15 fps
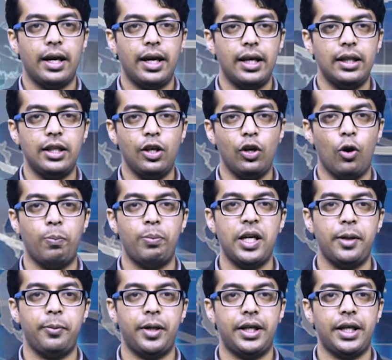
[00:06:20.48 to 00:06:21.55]
In the
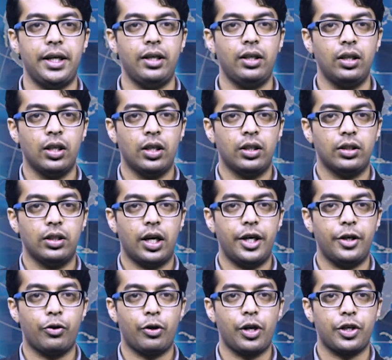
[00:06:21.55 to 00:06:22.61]
opening meeting, the
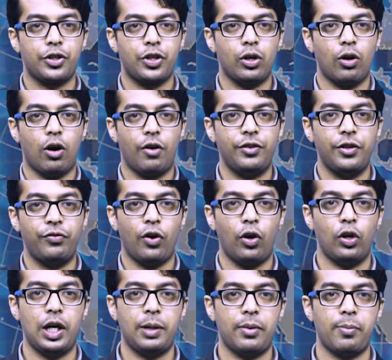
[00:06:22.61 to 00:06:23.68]
introduction of the
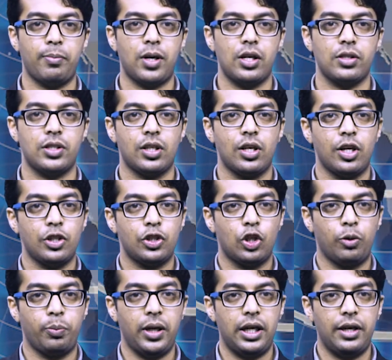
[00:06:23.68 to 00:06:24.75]
following members
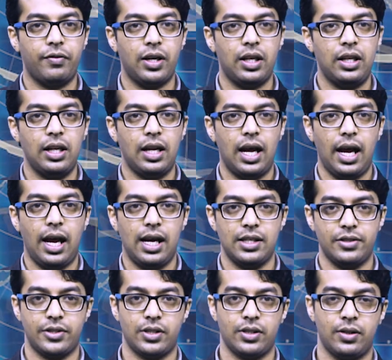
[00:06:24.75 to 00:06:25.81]
should be given
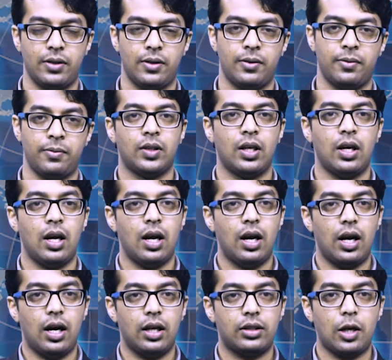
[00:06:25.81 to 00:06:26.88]
as
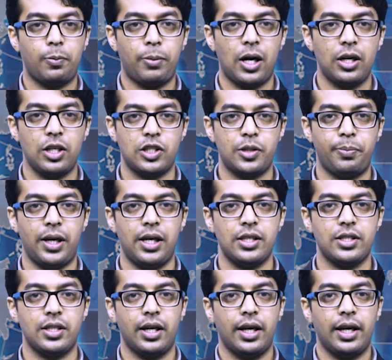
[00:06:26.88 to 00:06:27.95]
other
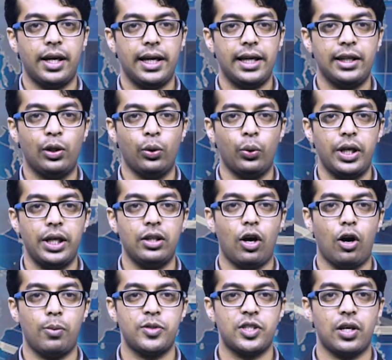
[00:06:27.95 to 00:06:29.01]
participants, including the
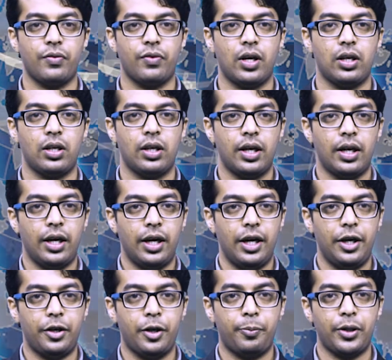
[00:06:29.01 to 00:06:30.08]
observer,
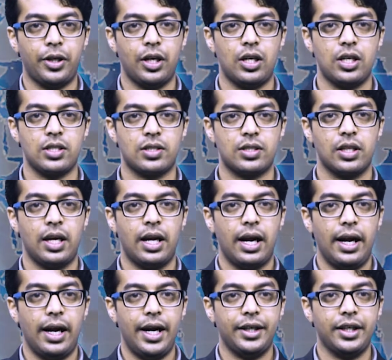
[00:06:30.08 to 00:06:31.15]
interpreters,
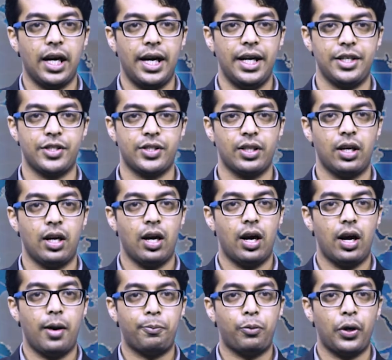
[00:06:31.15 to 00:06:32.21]
and guides
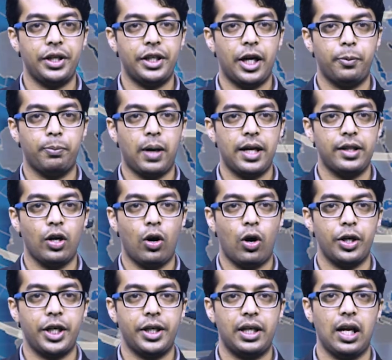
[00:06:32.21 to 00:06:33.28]
appointed by the
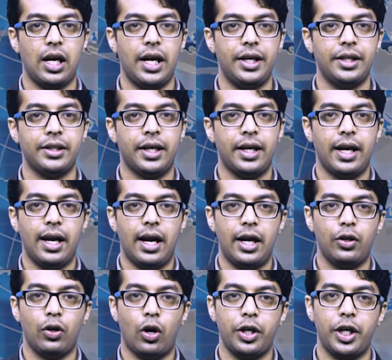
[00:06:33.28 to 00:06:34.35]
audit client
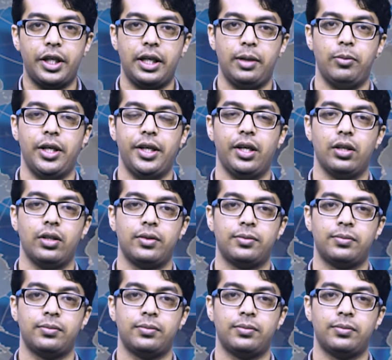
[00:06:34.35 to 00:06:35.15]
and audit team leader.